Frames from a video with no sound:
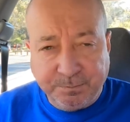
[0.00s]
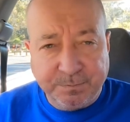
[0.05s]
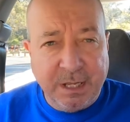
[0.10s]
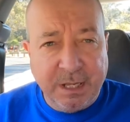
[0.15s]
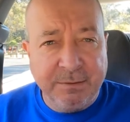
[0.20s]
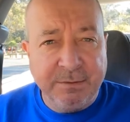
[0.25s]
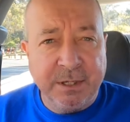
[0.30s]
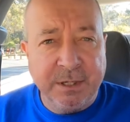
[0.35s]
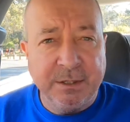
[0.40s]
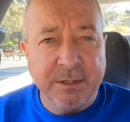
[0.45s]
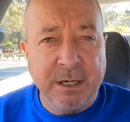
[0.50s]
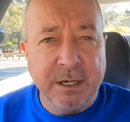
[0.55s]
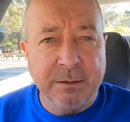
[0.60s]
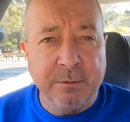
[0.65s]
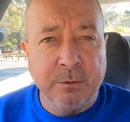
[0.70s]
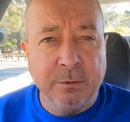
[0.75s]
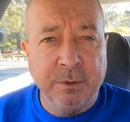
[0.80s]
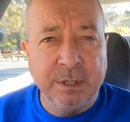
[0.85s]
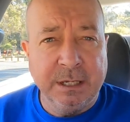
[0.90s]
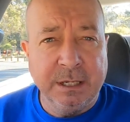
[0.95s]
having
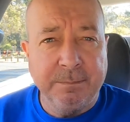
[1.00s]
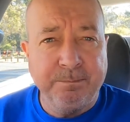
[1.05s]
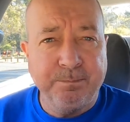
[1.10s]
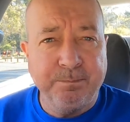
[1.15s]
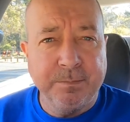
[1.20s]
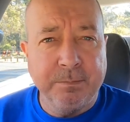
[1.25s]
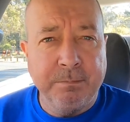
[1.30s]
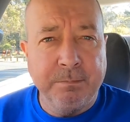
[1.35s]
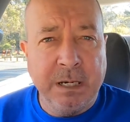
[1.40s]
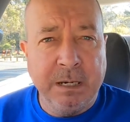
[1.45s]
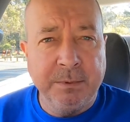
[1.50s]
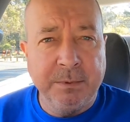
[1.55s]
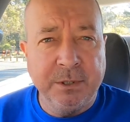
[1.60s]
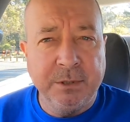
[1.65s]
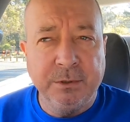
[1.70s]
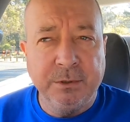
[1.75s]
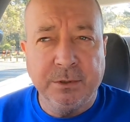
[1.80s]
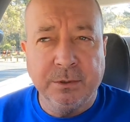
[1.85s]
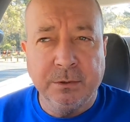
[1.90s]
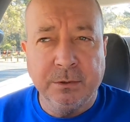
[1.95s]
all that
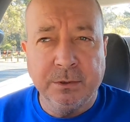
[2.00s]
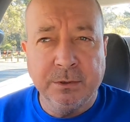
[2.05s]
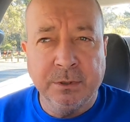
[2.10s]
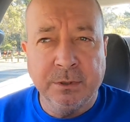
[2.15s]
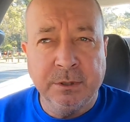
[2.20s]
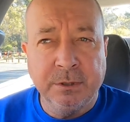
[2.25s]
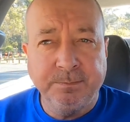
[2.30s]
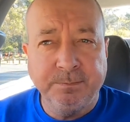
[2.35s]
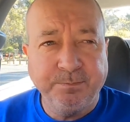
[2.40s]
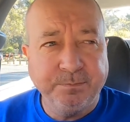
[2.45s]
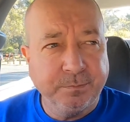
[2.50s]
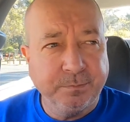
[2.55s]
barbecue sauce on it